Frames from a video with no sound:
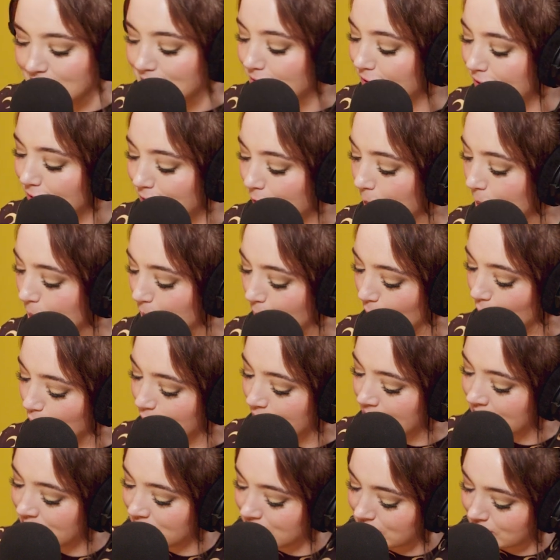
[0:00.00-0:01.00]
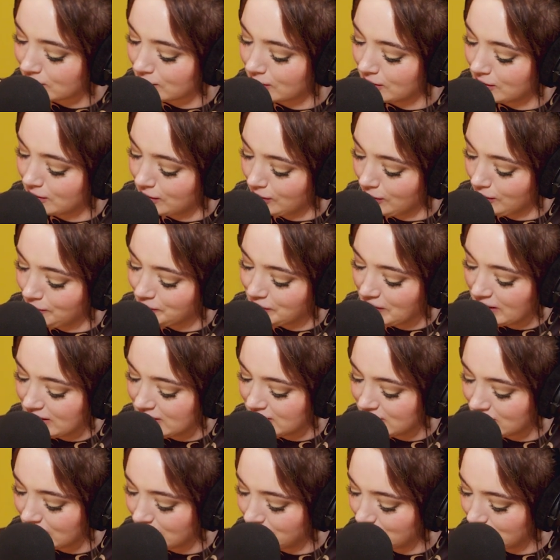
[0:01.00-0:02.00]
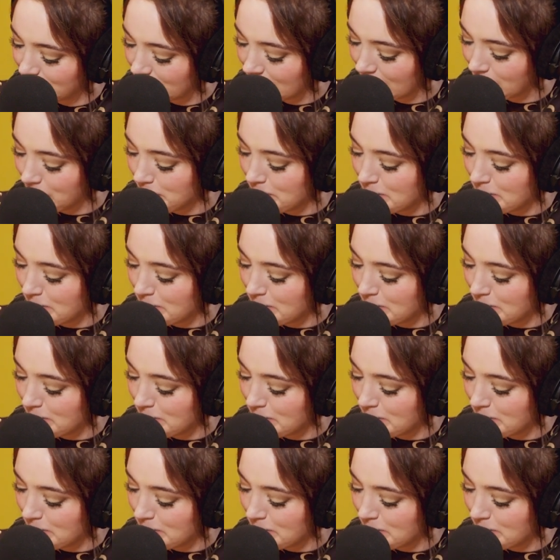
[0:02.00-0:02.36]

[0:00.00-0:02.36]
of the components are offensive, Tim,